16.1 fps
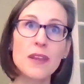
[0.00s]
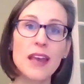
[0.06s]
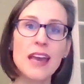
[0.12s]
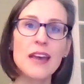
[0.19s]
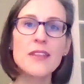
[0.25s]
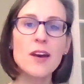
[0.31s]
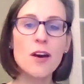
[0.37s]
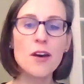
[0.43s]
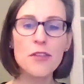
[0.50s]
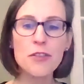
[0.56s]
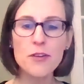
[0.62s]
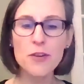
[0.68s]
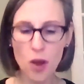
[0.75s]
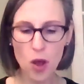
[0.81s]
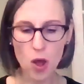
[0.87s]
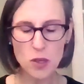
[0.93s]
And the
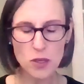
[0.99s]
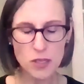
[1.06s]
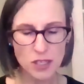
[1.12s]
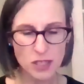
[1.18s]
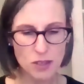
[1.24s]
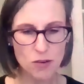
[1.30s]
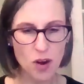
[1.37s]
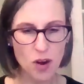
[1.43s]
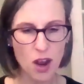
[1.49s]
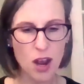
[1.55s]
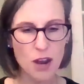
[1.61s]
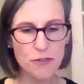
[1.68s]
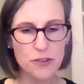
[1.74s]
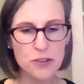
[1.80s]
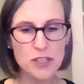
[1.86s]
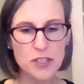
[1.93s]
author also
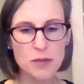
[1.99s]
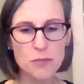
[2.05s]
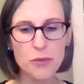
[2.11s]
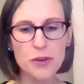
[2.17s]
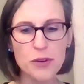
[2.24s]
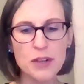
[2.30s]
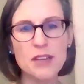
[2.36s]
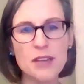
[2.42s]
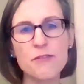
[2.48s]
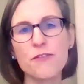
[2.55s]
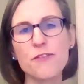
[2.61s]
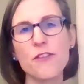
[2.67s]
offers some pretty